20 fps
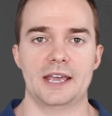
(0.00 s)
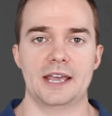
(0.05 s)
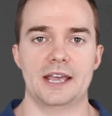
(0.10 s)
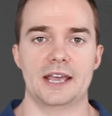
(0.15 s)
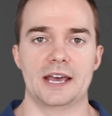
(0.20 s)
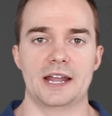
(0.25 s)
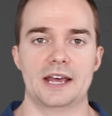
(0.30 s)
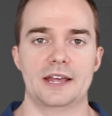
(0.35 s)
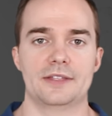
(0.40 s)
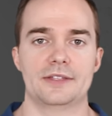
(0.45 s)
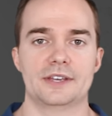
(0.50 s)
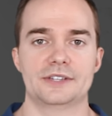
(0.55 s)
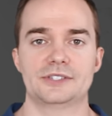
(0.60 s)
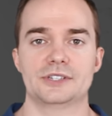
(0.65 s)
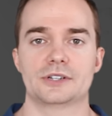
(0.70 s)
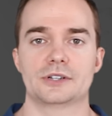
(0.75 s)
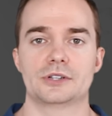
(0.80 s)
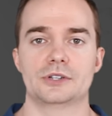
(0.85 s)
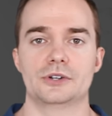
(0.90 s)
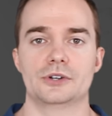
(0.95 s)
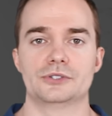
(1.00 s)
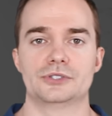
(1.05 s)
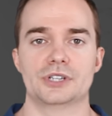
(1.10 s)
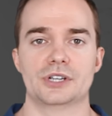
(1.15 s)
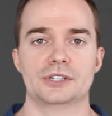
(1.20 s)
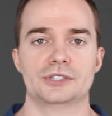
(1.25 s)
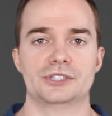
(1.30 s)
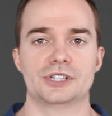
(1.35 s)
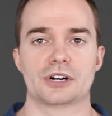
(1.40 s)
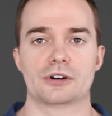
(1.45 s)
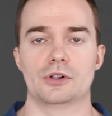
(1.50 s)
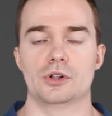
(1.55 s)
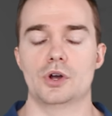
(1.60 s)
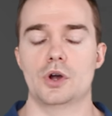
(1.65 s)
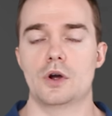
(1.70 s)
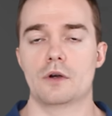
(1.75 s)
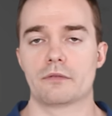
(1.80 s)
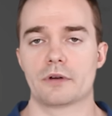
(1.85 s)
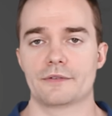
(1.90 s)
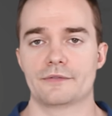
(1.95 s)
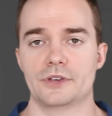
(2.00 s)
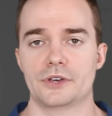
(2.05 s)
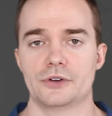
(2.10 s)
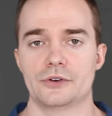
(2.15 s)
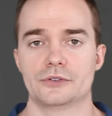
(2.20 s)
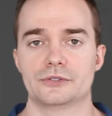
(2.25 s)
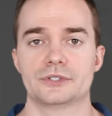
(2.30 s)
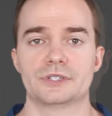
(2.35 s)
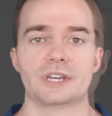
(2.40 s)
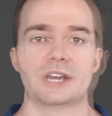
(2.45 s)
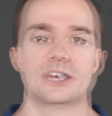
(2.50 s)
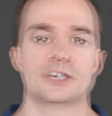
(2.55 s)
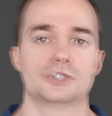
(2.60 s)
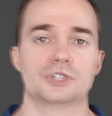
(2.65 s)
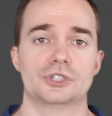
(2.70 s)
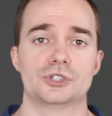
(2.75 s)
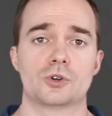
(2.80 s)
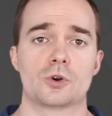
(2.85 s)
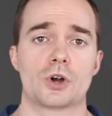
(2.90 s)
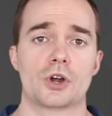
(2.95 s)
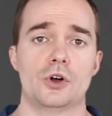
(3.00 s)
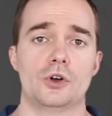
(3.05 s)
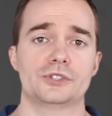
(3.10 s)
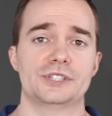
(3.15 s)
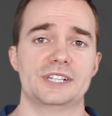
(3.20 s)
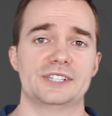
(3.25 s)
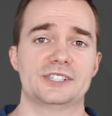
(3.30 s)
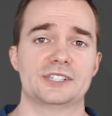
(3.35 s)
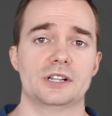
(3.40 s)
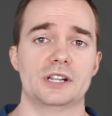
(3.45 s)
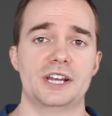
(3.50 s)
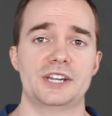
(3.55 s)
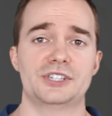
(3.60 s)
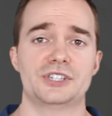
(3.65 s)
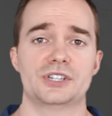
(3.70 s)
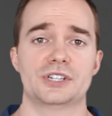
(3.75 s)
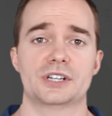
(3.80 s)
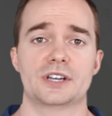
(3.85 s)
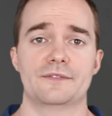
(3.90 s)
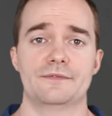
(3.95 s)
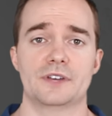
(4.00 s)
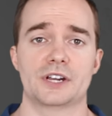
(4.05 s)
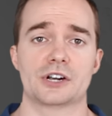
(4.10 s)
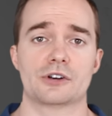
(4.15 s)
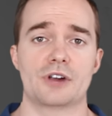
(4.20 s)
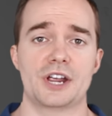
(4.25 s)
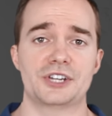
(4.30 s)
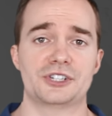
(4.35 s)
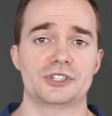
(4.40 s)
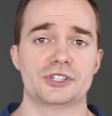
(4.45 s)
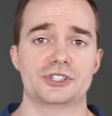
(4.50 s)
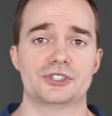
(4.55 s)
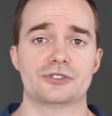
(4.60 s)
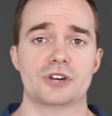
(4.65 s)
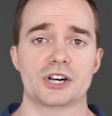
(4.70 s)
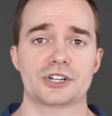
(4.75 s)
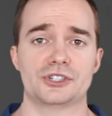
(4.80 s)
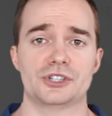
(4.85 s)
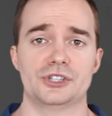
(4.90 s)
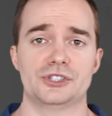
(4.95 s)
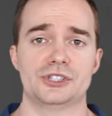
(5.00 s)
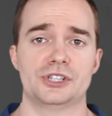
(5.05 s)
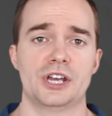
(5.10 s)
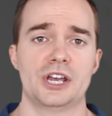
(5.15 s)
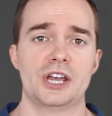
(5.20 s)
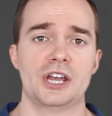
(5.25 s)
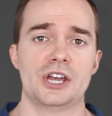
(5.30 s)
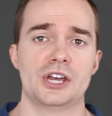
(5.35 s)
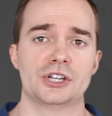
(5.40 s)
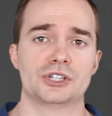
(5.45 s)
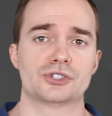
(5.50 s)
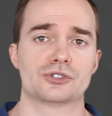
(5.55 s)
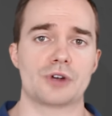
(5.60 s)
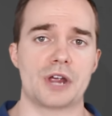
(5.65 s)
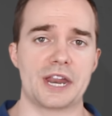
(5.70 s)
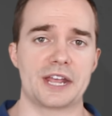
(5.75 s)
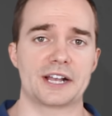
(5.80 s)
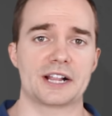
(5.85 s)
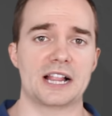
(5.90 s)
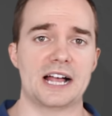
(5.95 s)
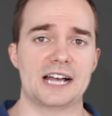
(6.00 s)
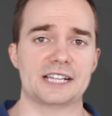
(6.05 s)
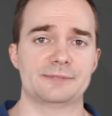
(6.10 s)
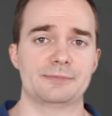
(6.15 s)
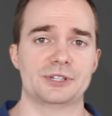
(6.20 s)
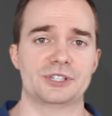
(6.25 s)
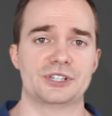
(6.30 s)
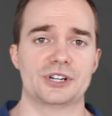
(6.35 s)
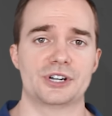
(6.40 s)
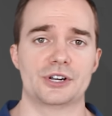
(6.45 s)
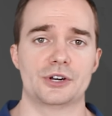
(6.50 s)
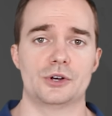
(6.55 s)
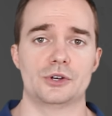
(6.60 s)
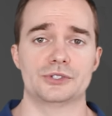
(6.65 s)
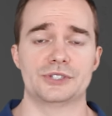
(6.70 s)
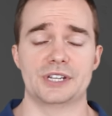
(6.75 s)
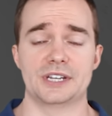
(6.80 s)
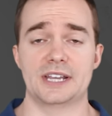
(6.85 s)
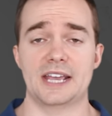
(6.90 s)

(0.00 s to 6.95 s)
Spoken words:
And this includes general overviews, tutorials, installation, configuration instructions, training class materials, and